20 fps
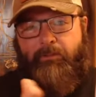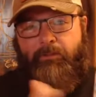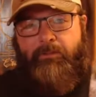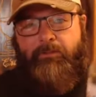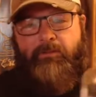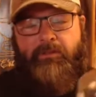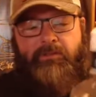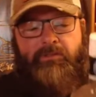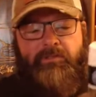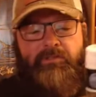one.
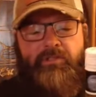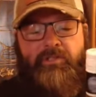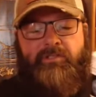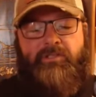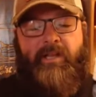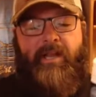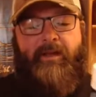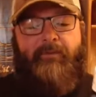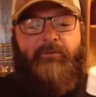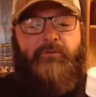This is just
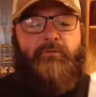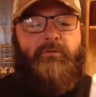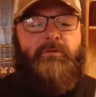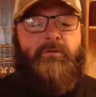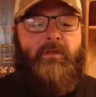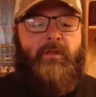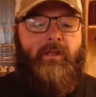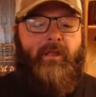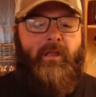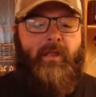the average one.
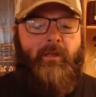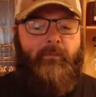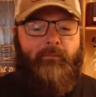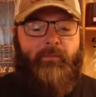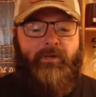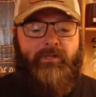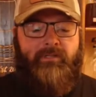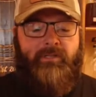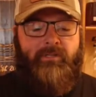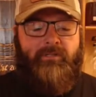
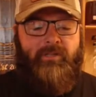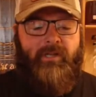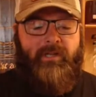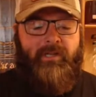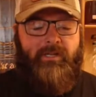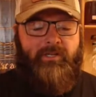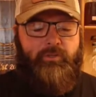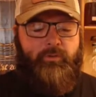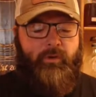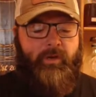But it's
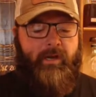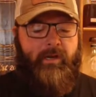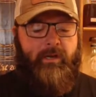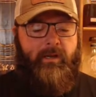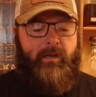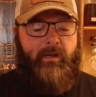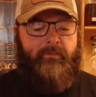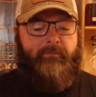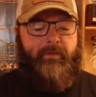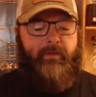Kentucky straight.
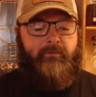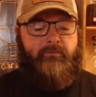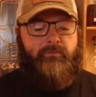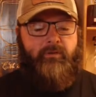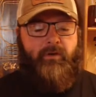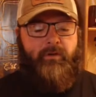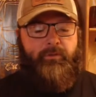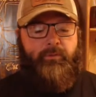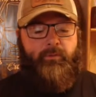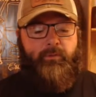And if I
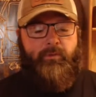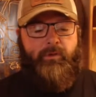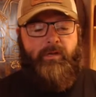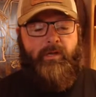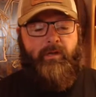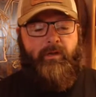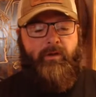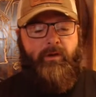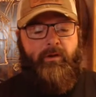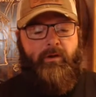look through
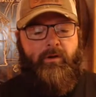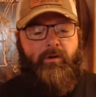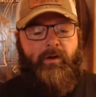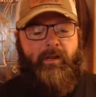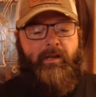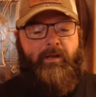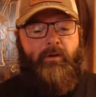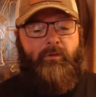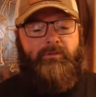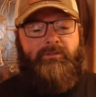here and
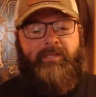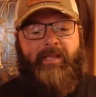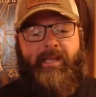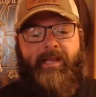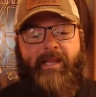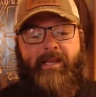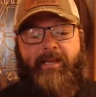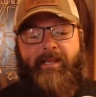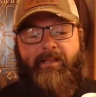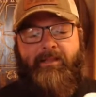I don't
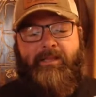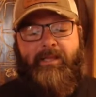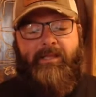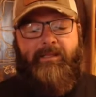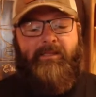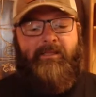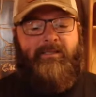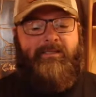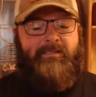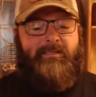see anything
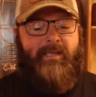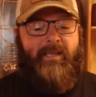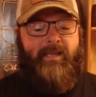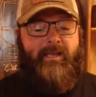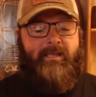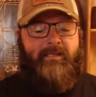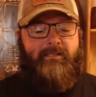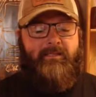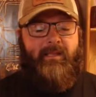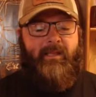that
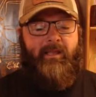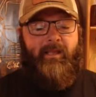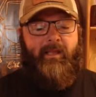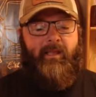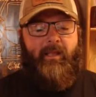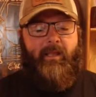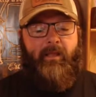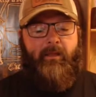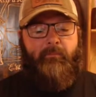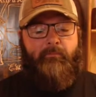says
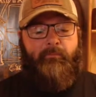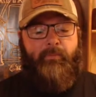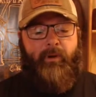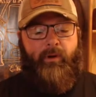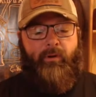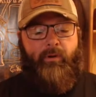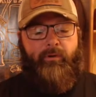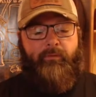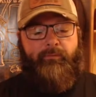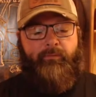
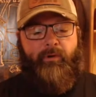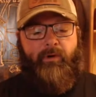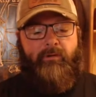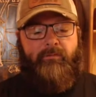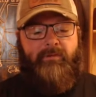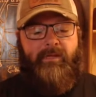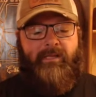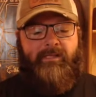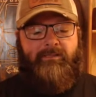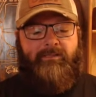barreled for at
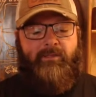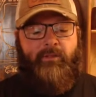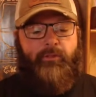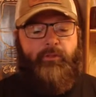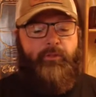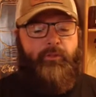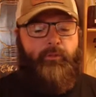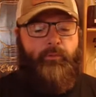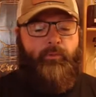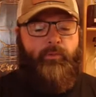least
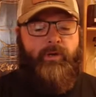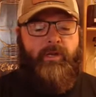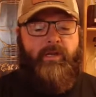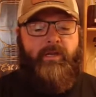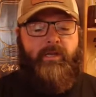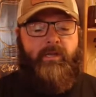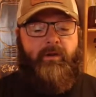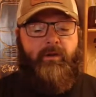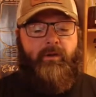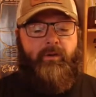3
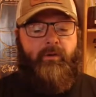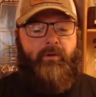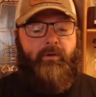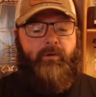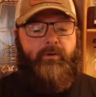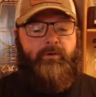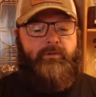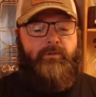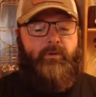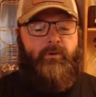
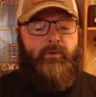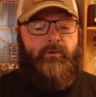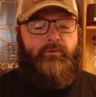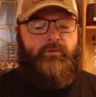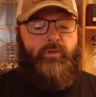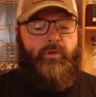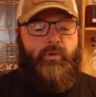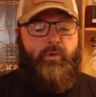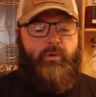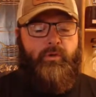years or
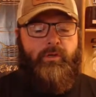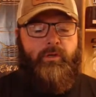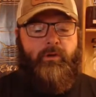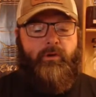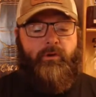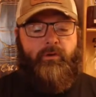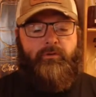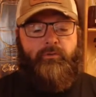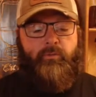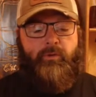2
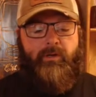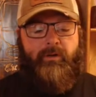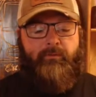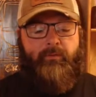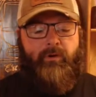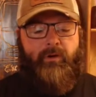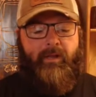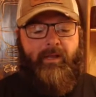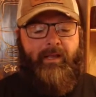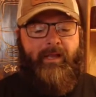years,
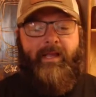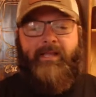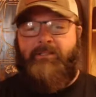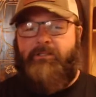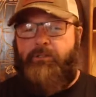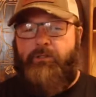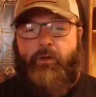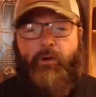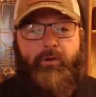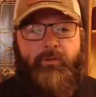whatever, it has
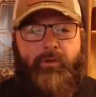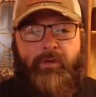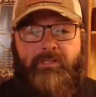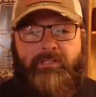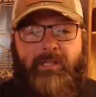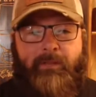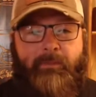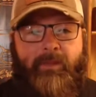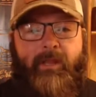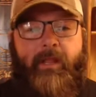no other age
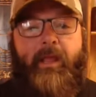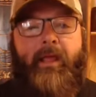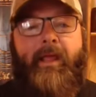statement,